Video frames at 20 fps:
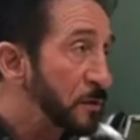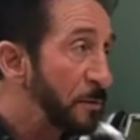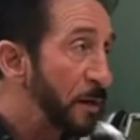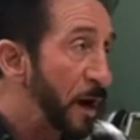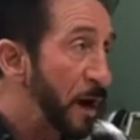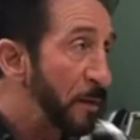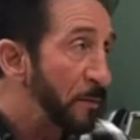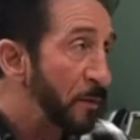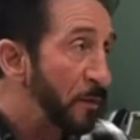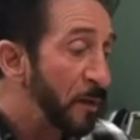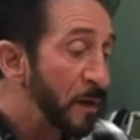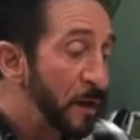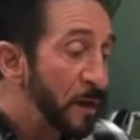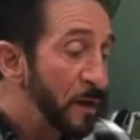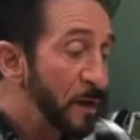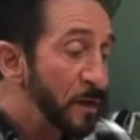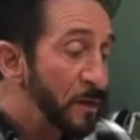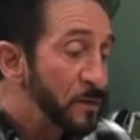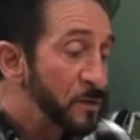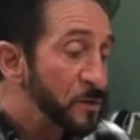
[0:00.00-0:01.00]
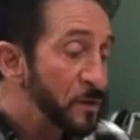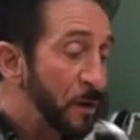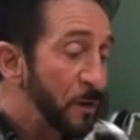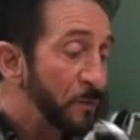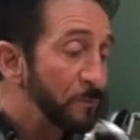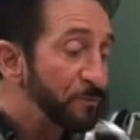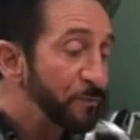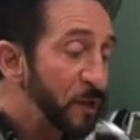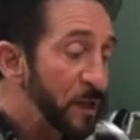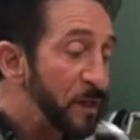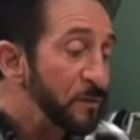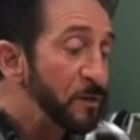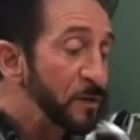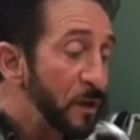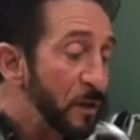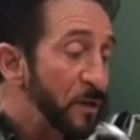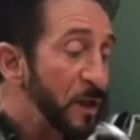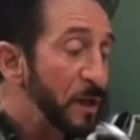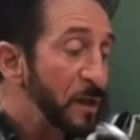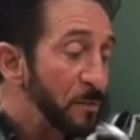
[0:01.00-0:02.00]
of the Bible. So even
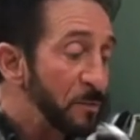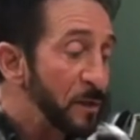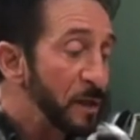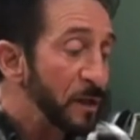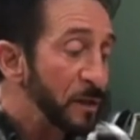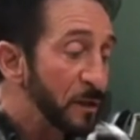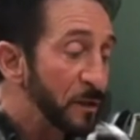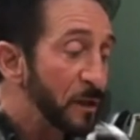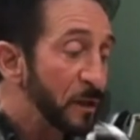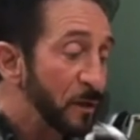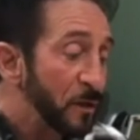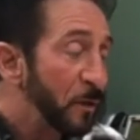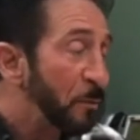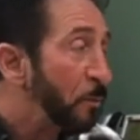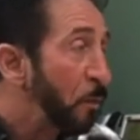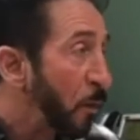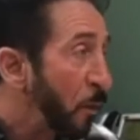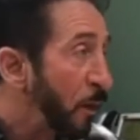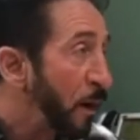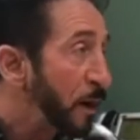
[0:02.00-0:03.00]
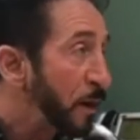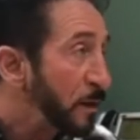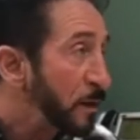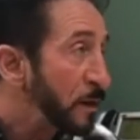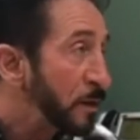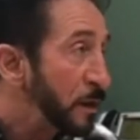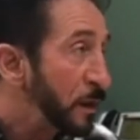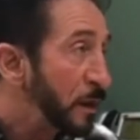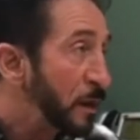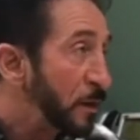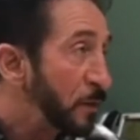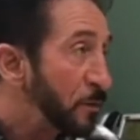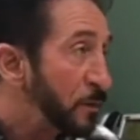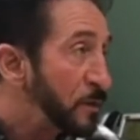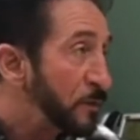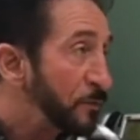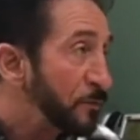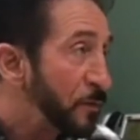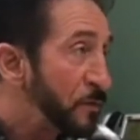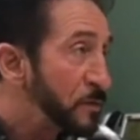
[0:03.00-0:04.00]
though they can be a little boring, you know, when
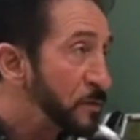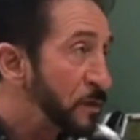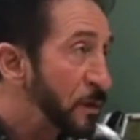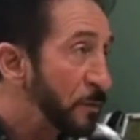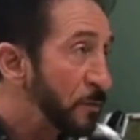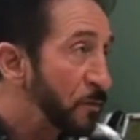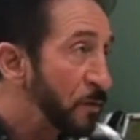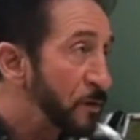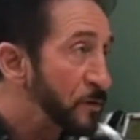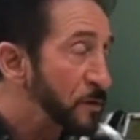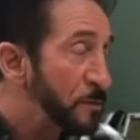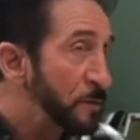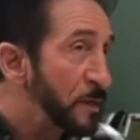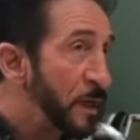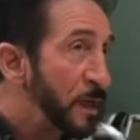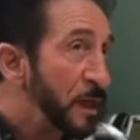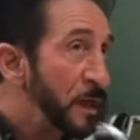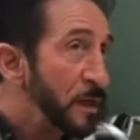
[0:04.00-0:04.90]
you first come across them,